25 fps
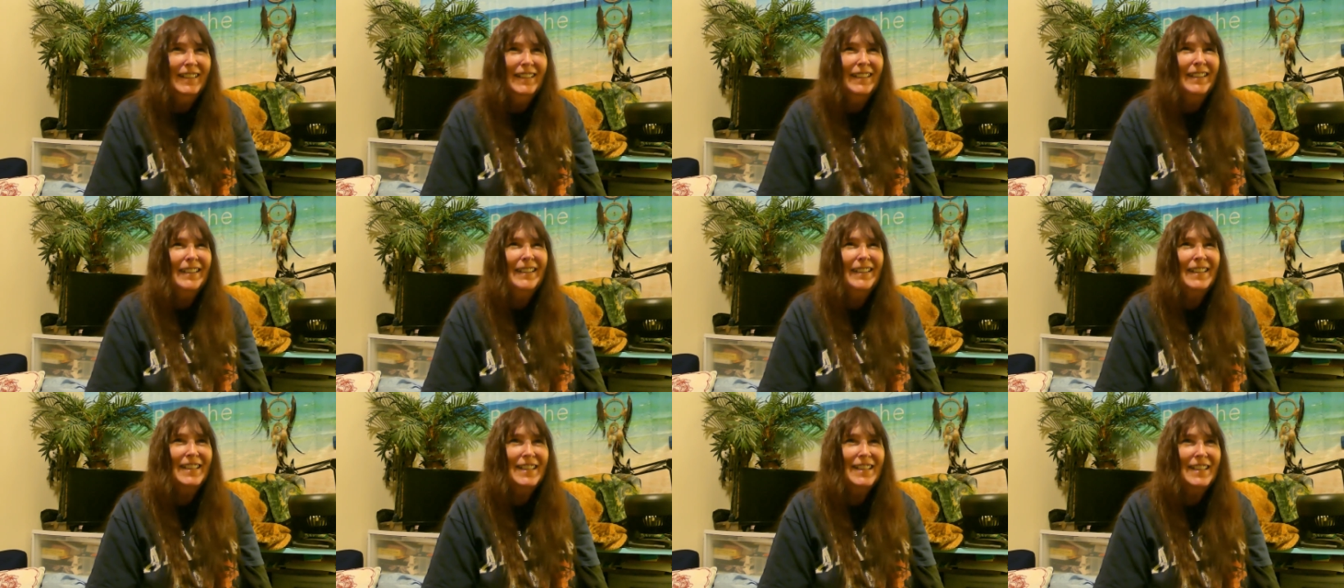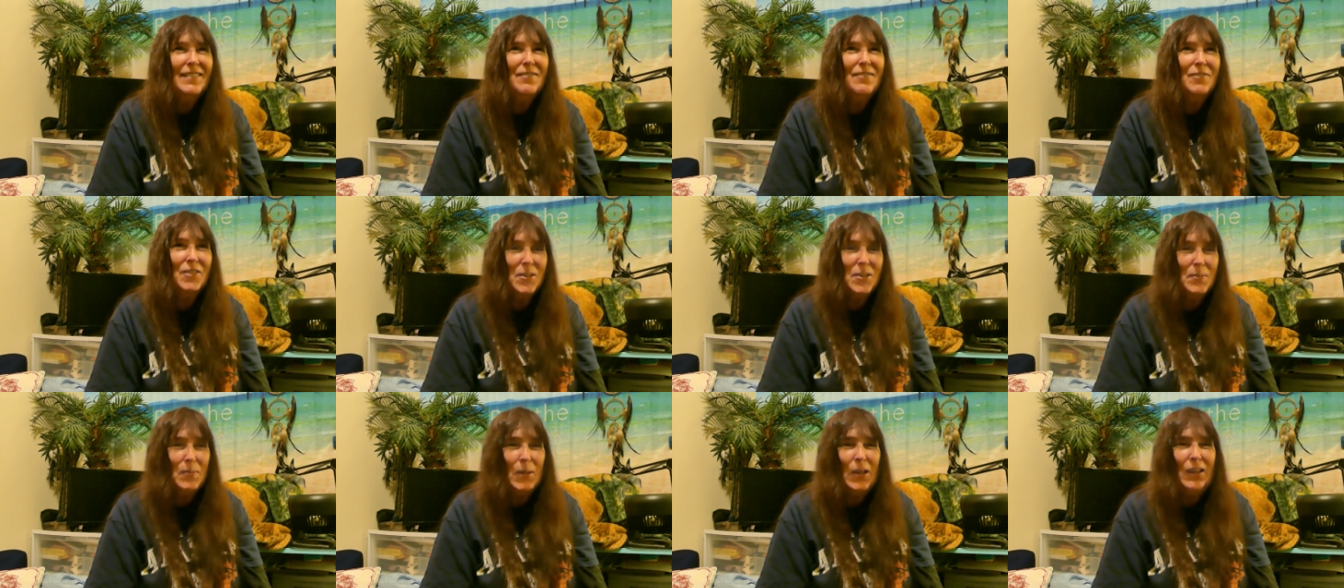Just
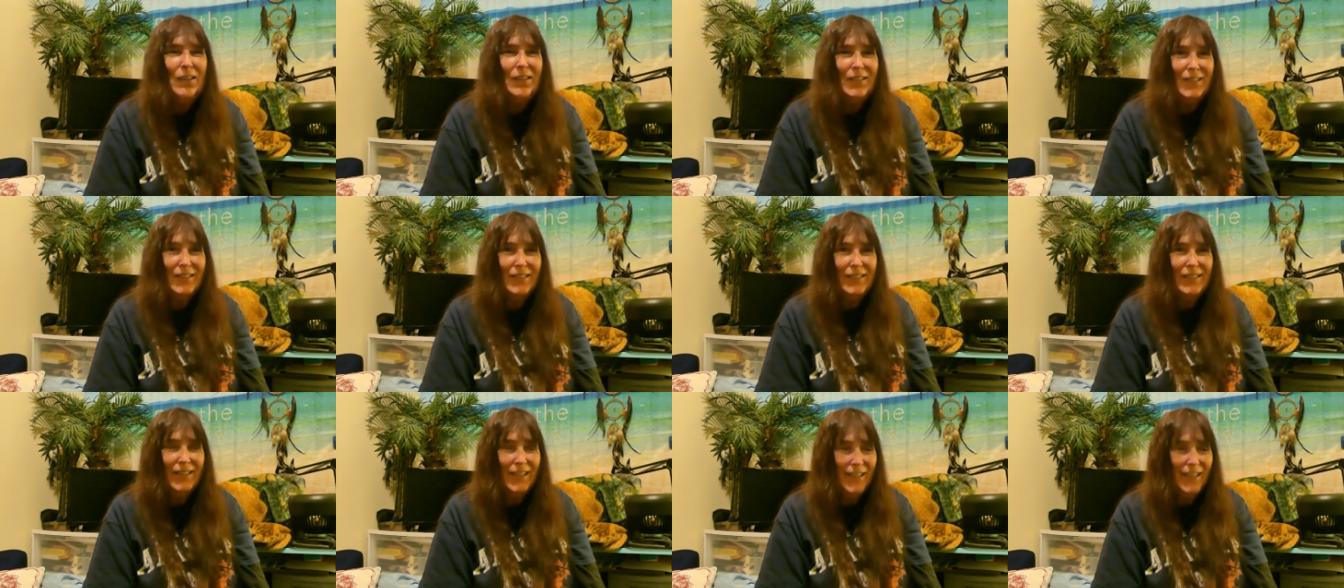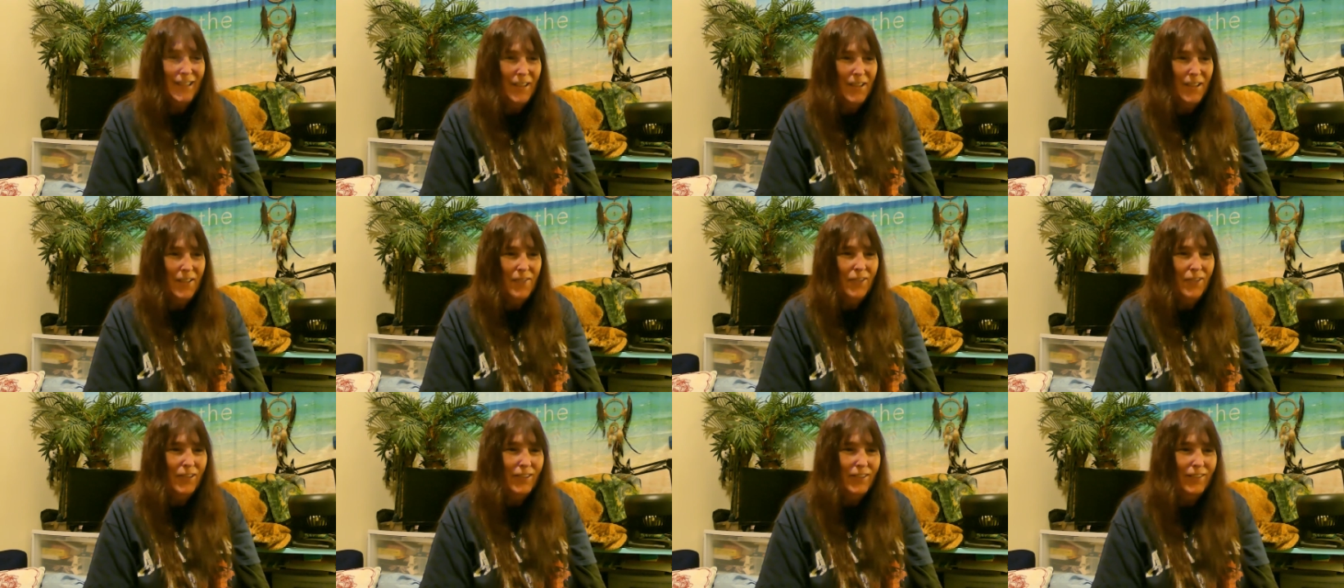respect it, take care
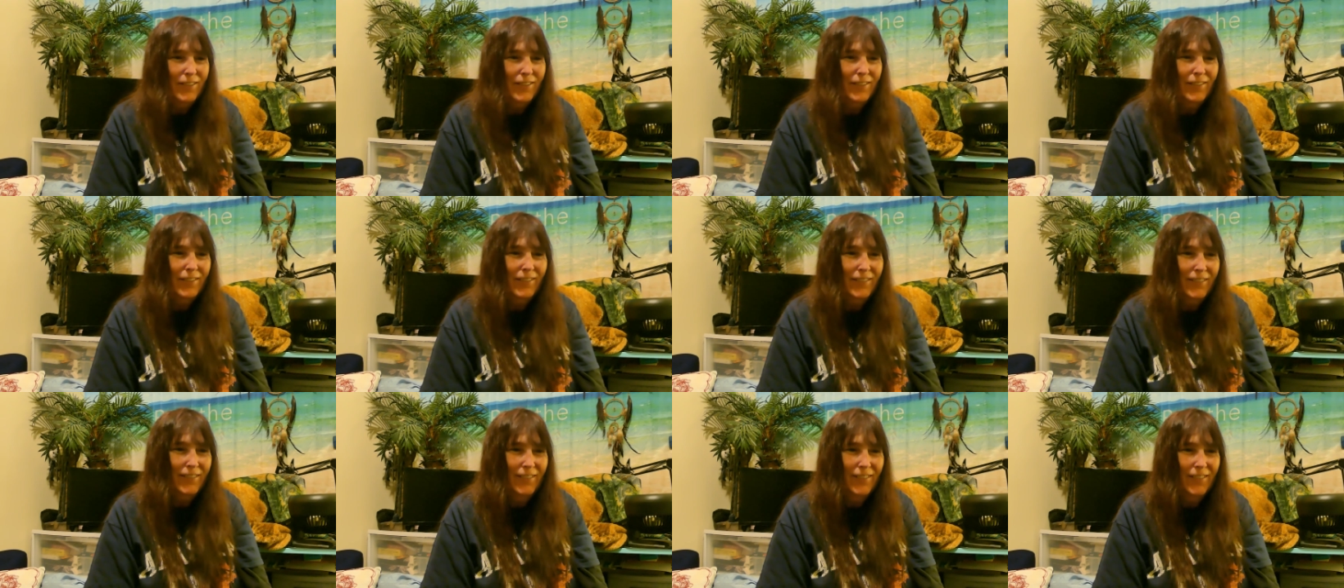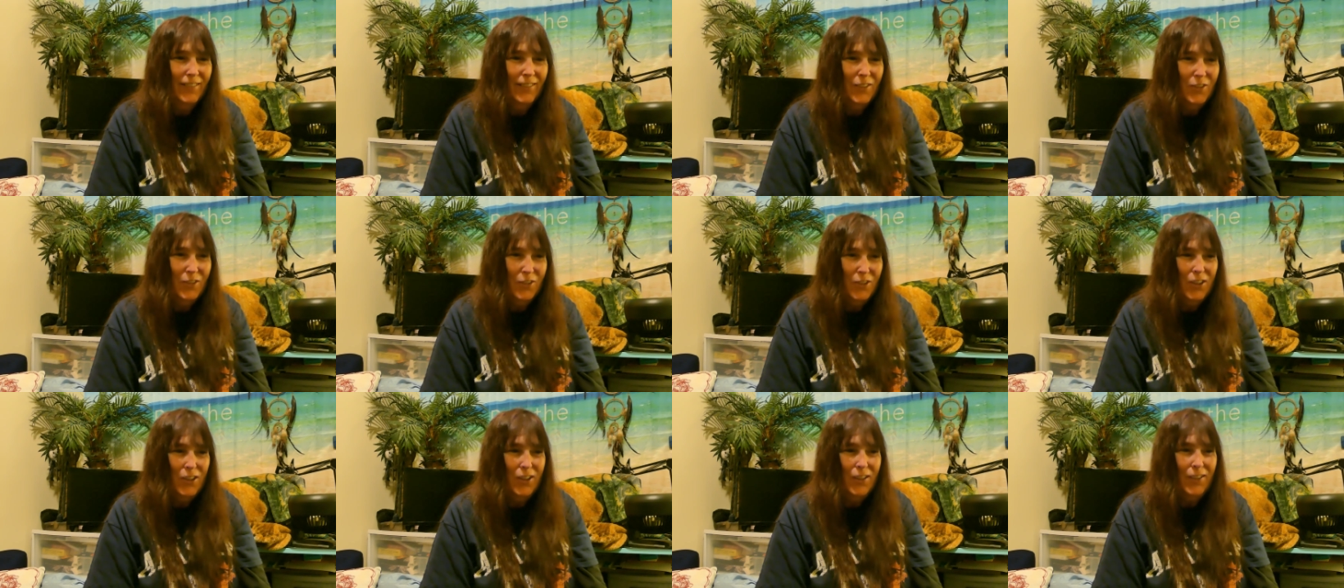of it
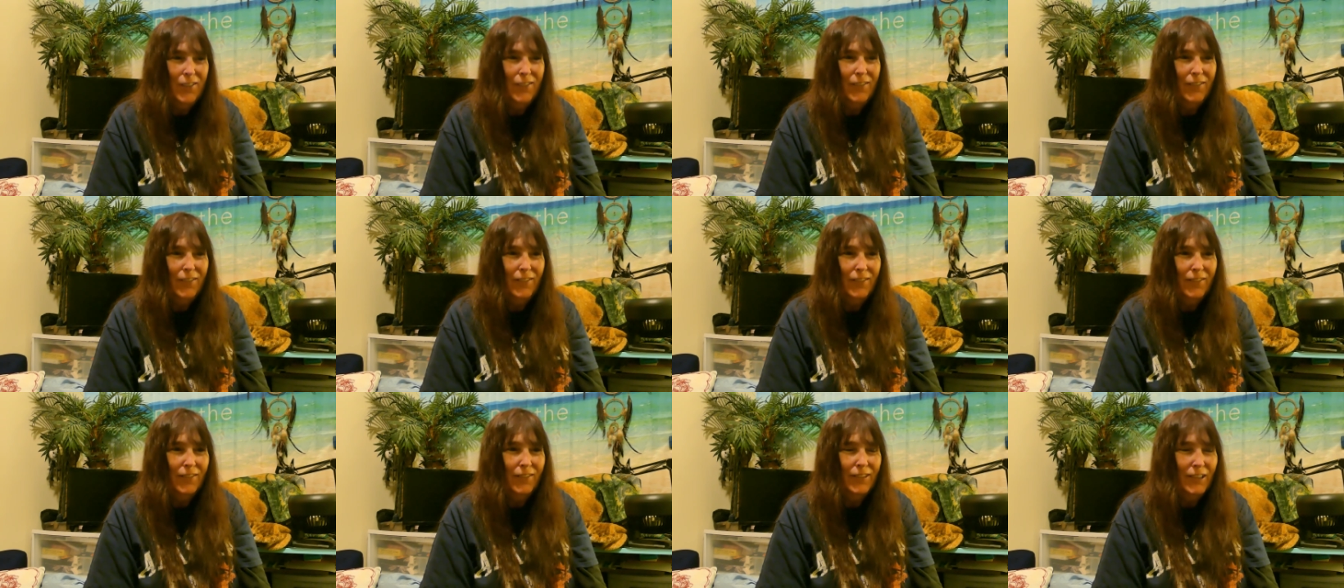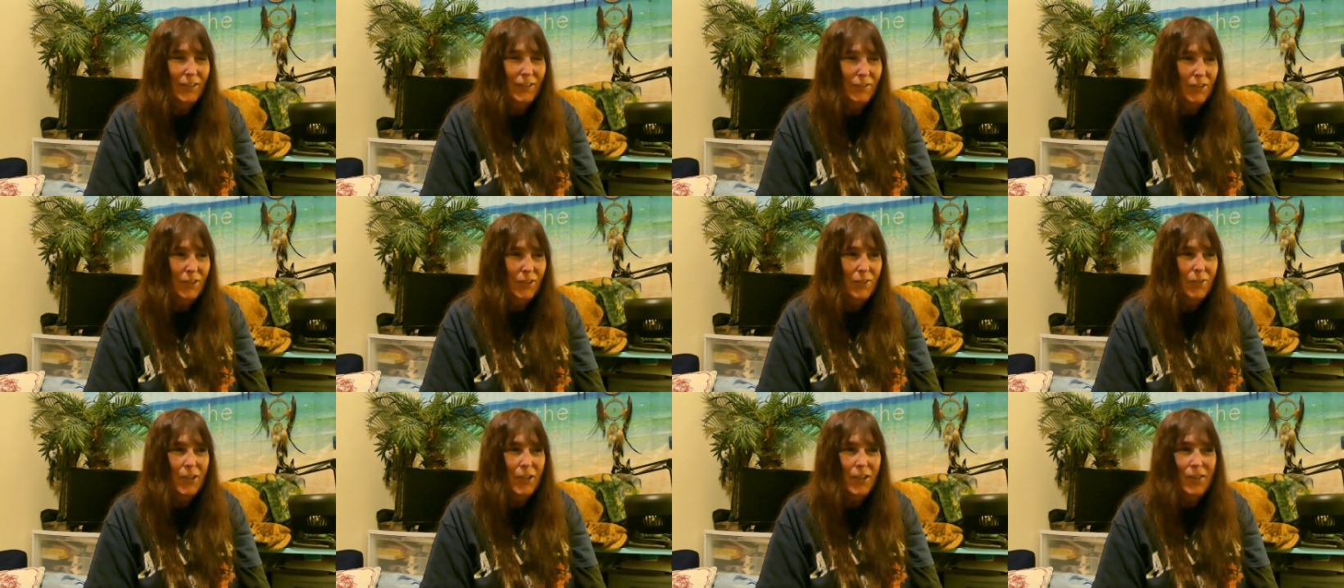enjoy it. Leave it
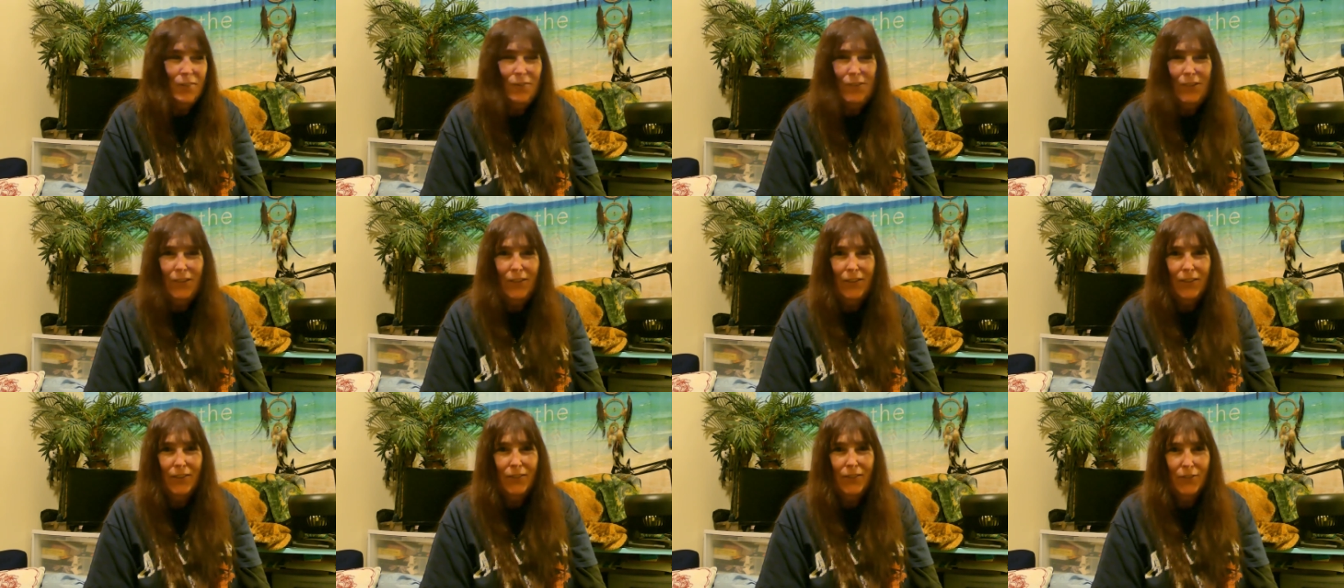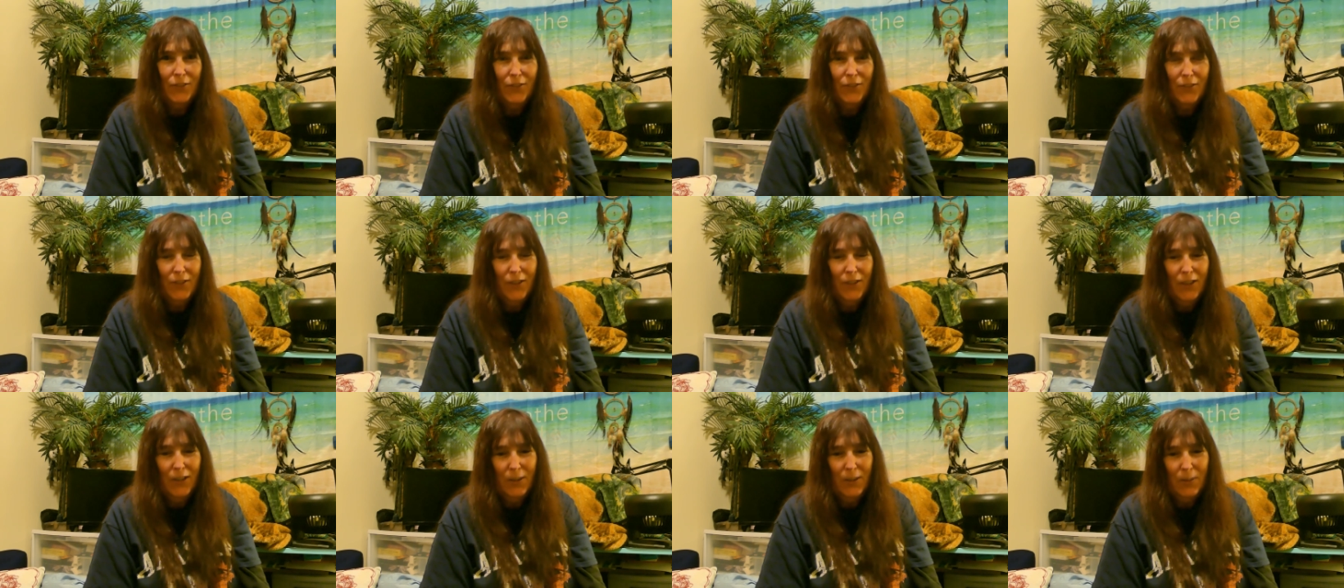the way you found it for
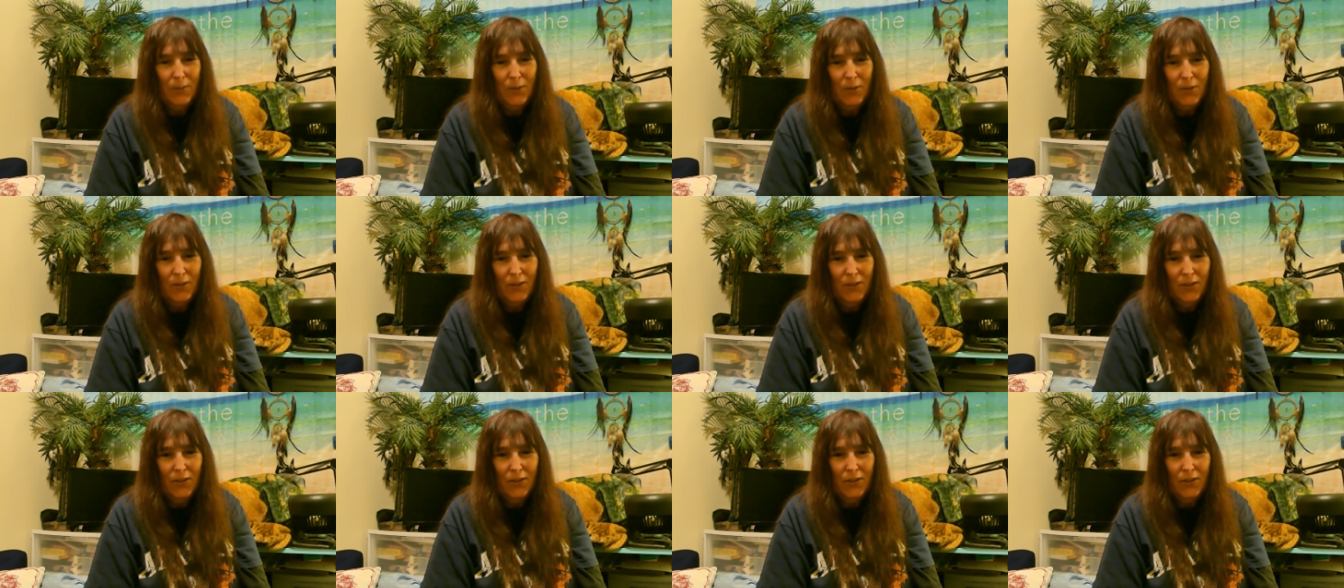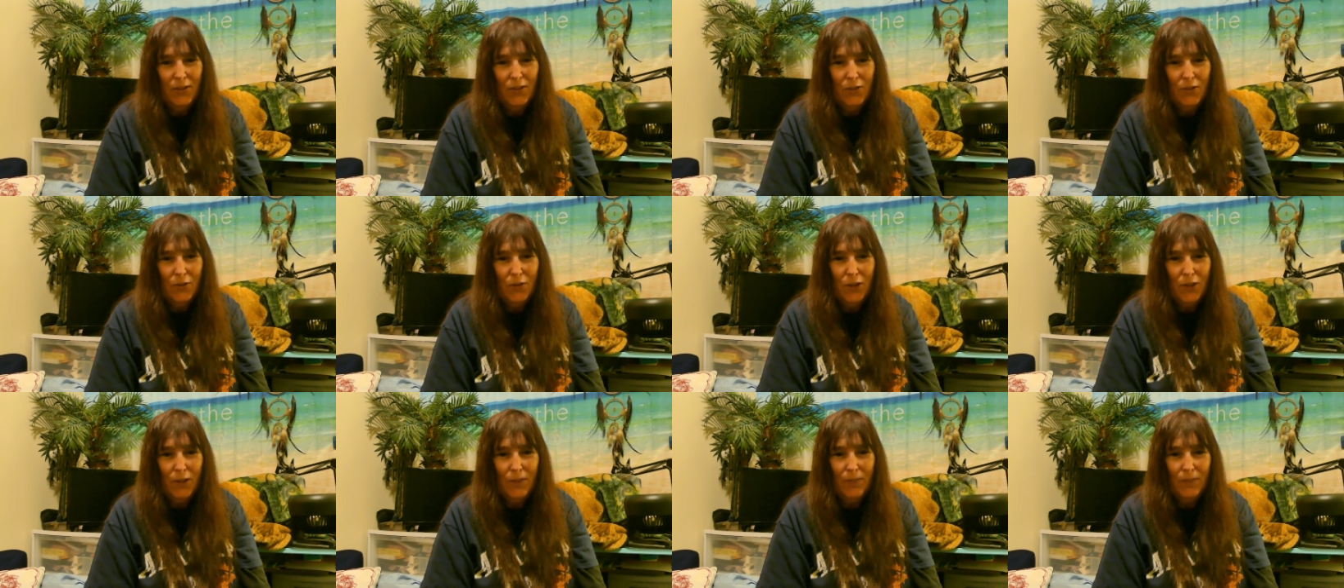the next person to
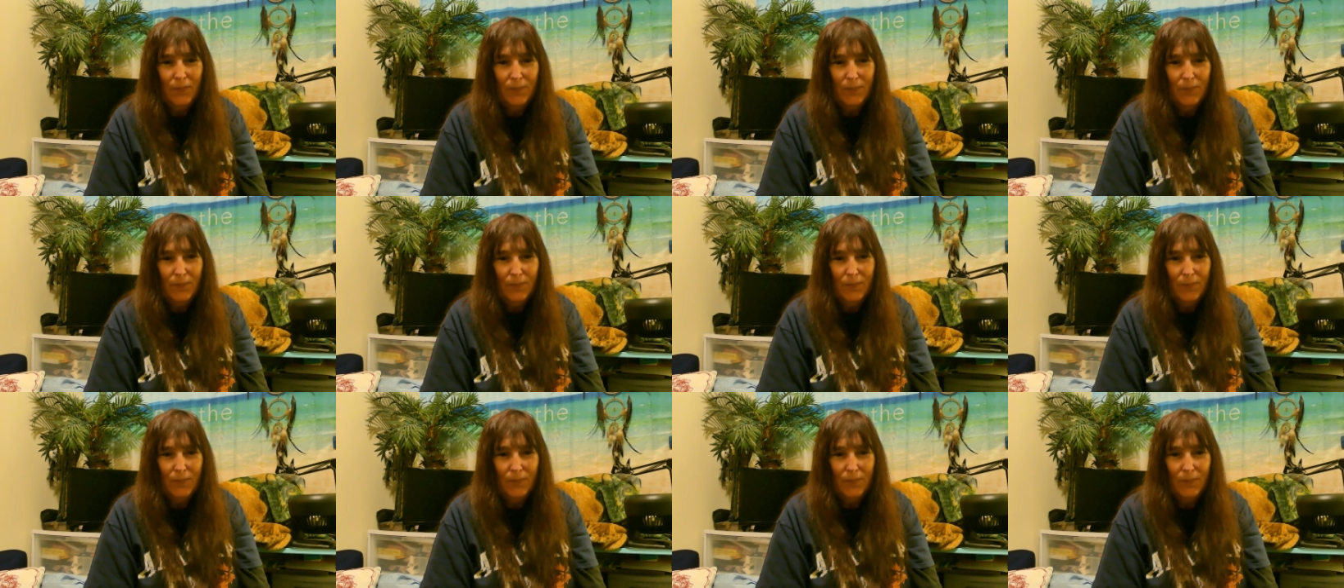enjoy.